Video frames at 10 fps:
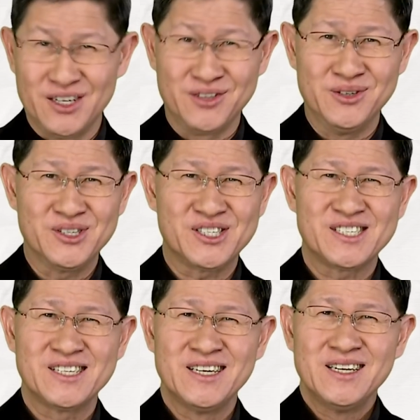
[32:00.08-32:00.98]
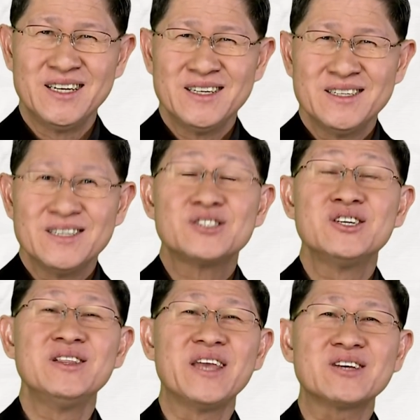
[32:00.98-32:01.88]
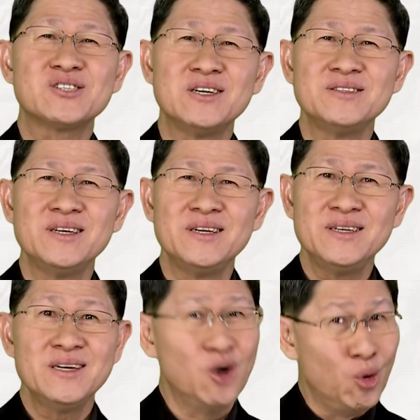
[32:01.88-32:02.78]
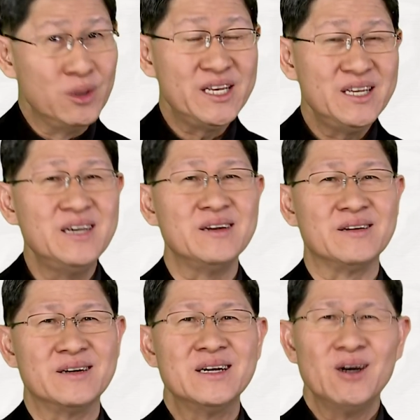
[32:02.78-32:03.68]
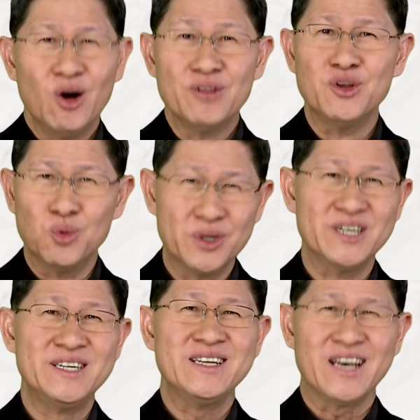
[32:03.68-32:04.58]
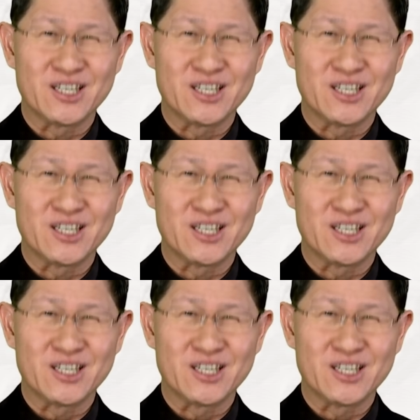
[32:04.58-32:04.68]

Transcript: others. Until next Sunday, only here on The Word